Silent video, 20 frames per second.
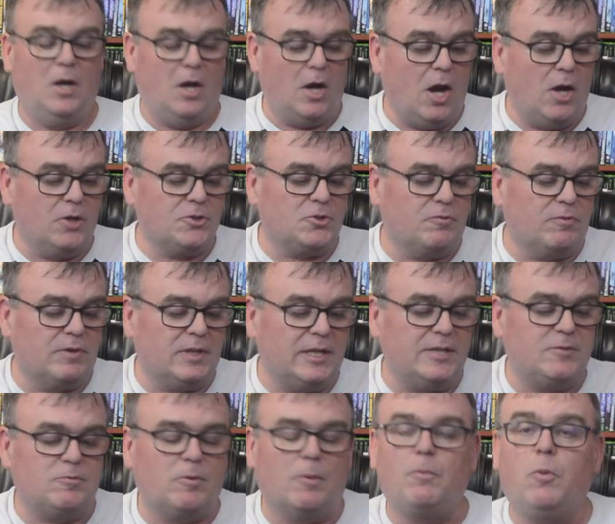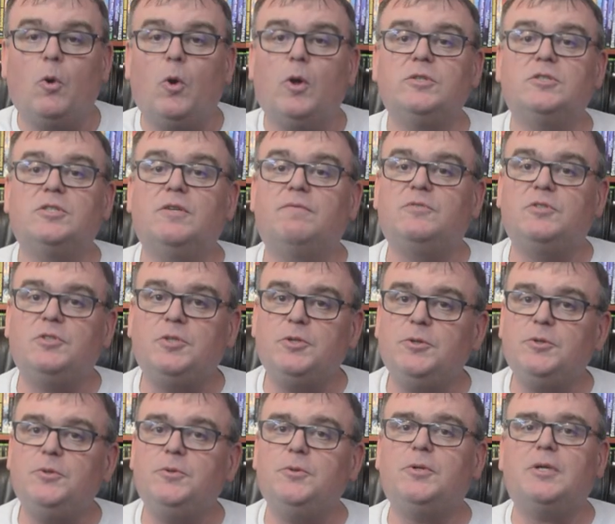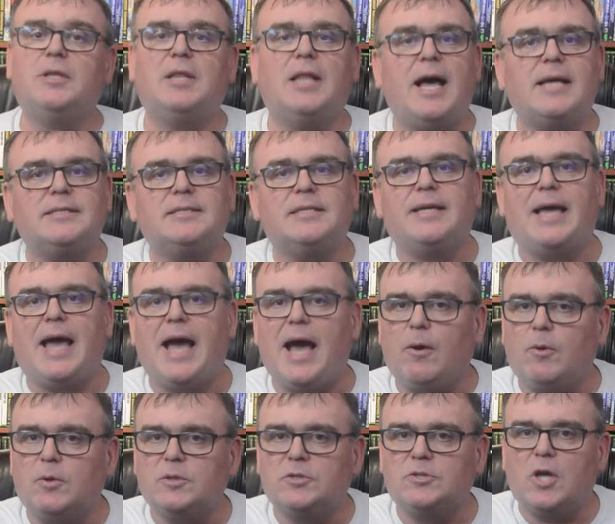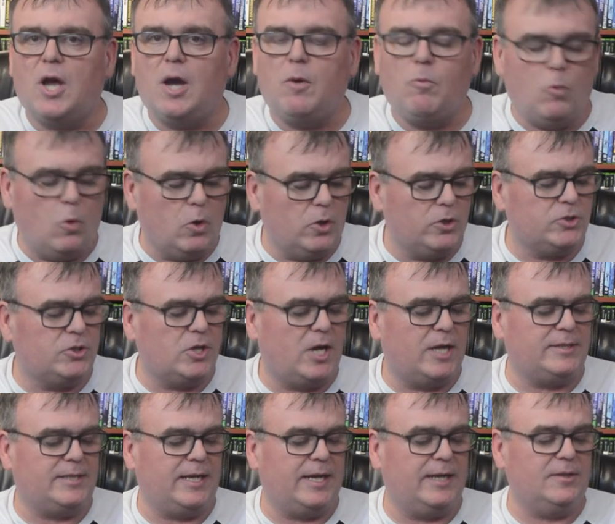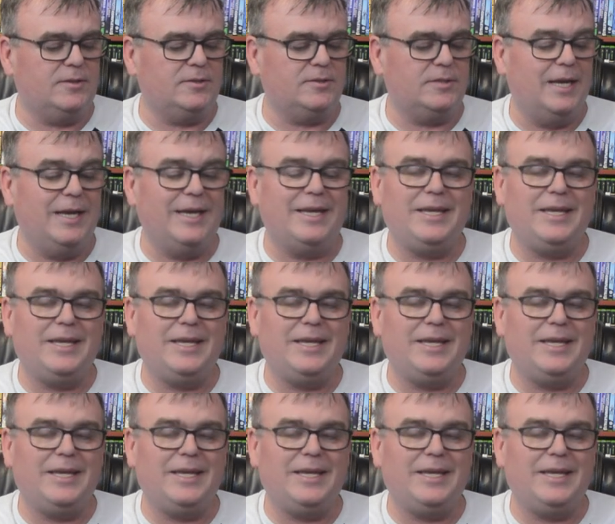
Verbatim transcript: Also released were ports of two classic Howard Scott Warshaw titles,